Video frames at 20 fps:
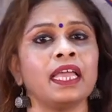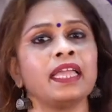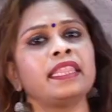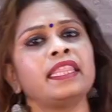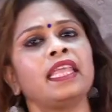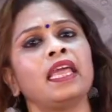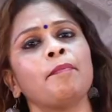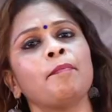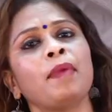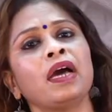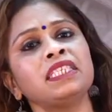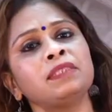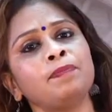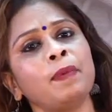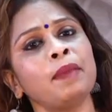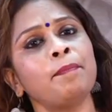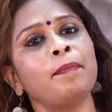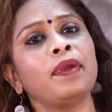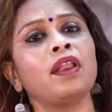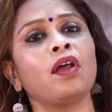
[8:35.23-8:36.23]
They must
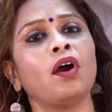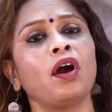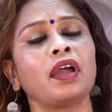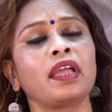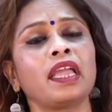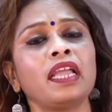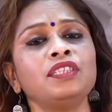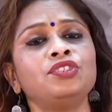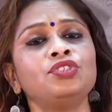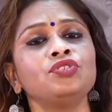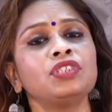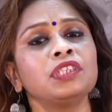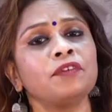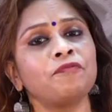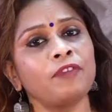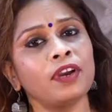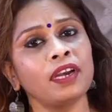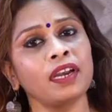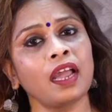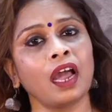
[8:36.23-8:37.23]
be belonging to
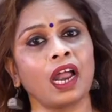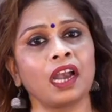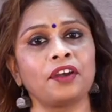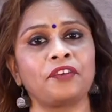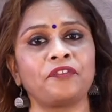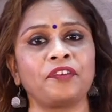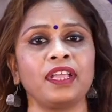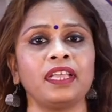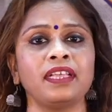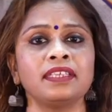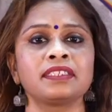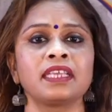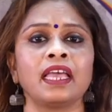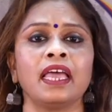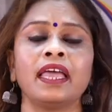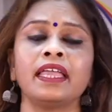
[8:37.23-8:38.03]
different countries.